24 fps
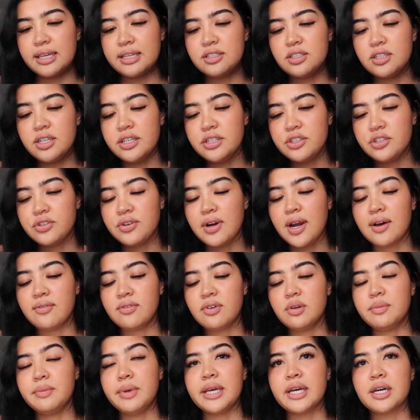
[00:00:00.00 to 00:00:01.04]
It's a
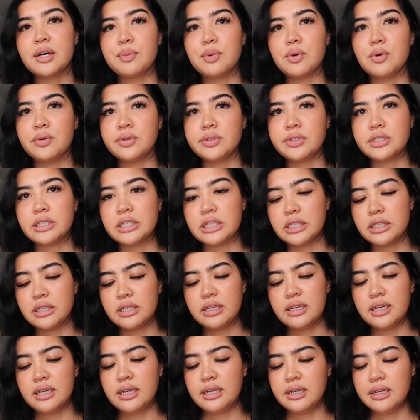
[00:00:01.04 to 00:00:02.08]
travel makeup holder.
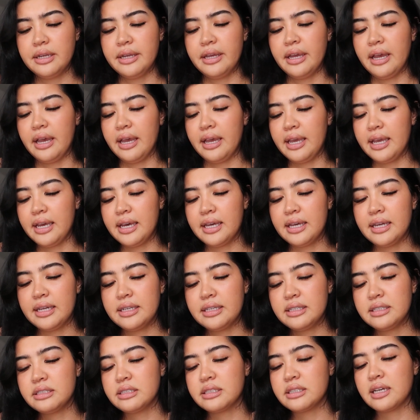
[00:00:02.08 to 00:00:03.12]

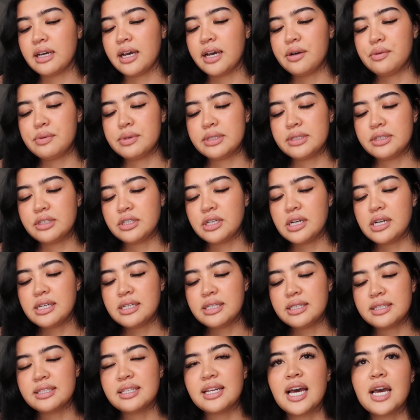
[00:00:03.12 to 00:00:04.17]
And I was
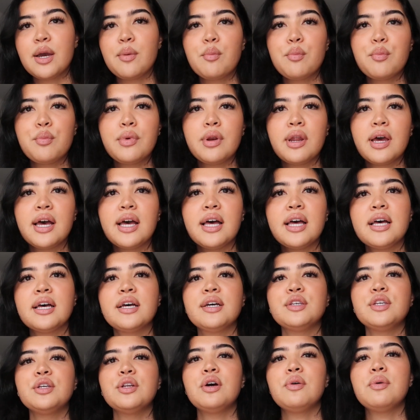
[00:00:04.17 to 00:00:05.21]
just, I'm,
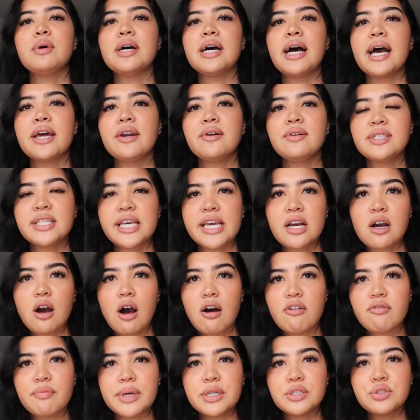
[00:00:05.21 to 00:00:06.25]
you know what, I don't take
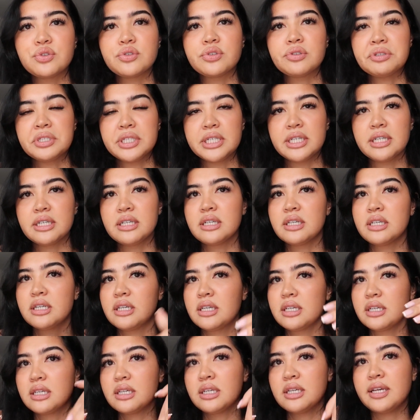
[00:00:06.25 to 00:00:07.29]
off my jewelry.
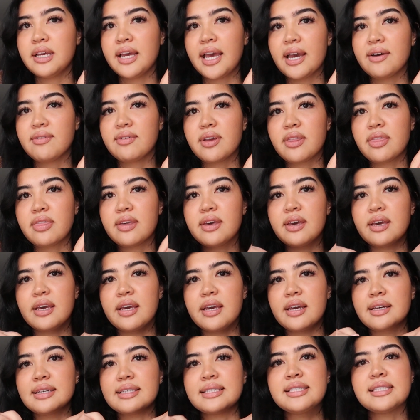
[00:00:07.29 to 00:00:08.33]

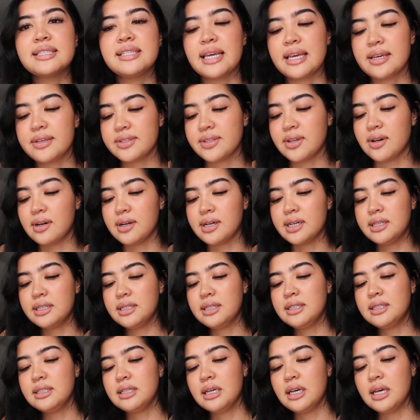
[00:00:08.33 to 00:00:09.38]
Everything stays
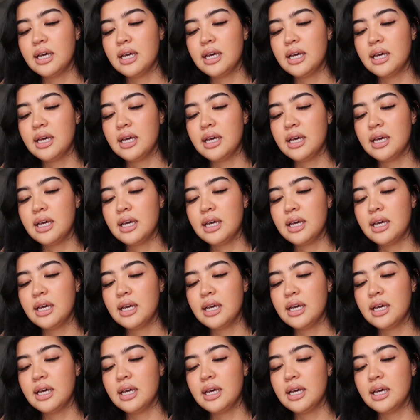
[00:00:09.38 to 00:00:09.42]
on.